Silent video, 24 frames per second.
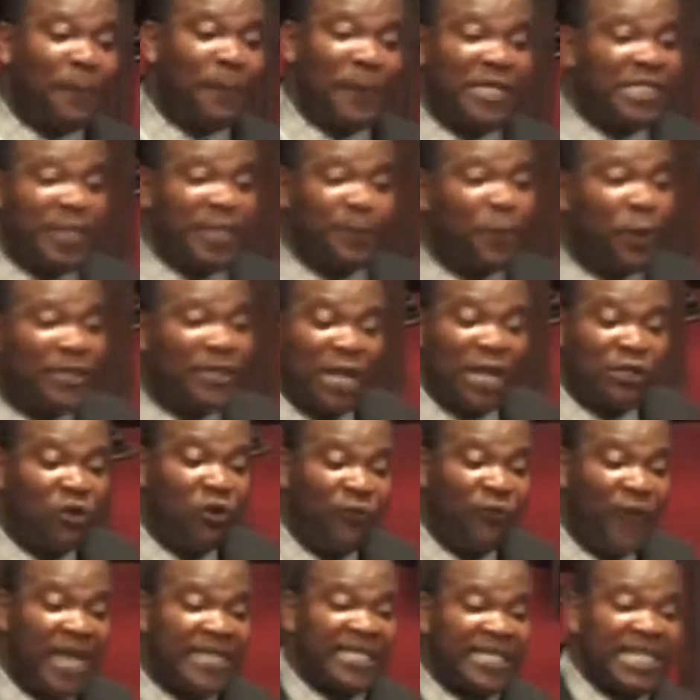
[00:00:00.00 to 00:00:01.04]
principle that
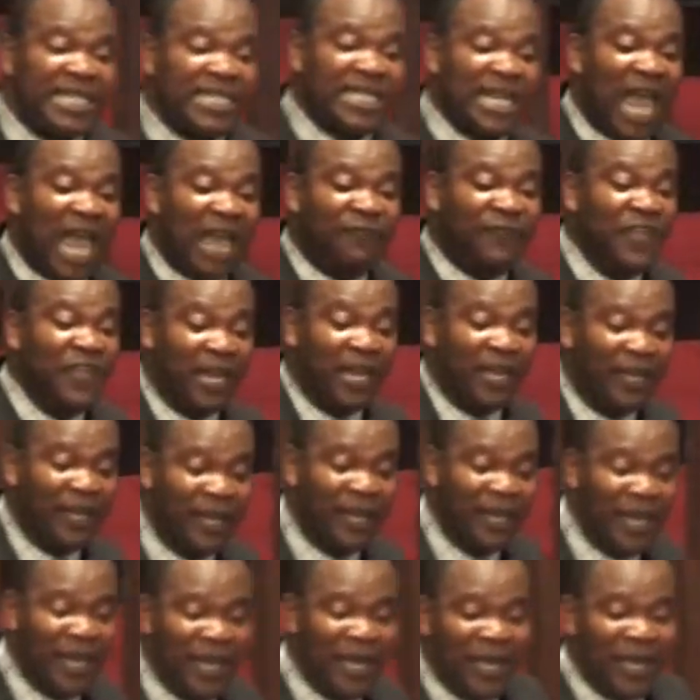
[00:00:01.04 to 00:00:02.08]
governs this life here,
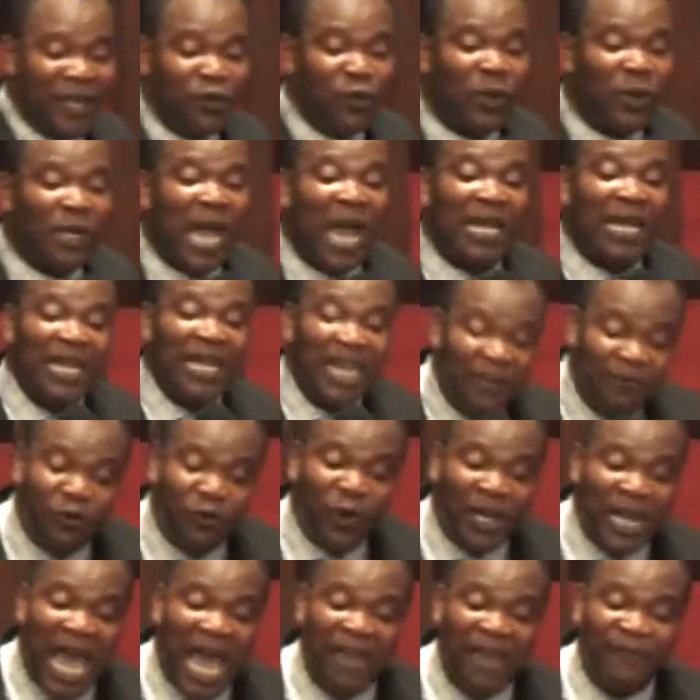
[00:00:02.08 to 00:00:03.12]
you can live
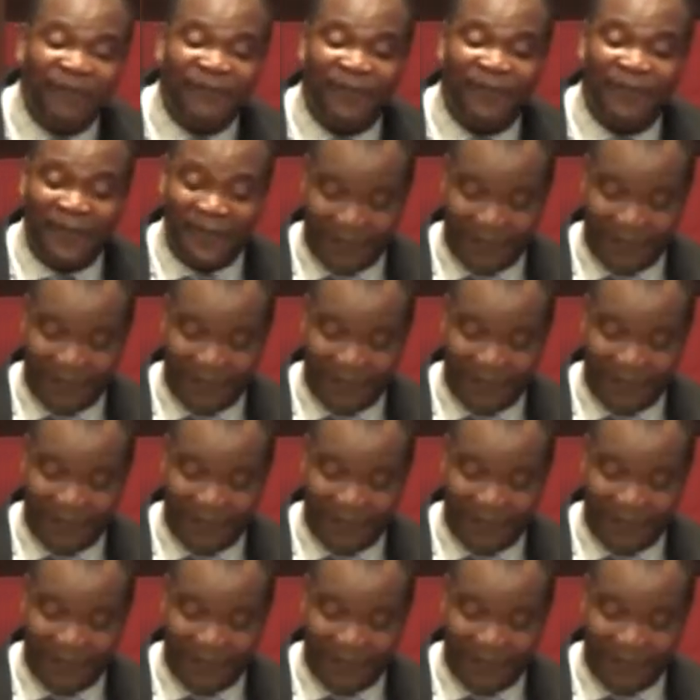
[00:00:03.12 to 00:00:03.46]
your life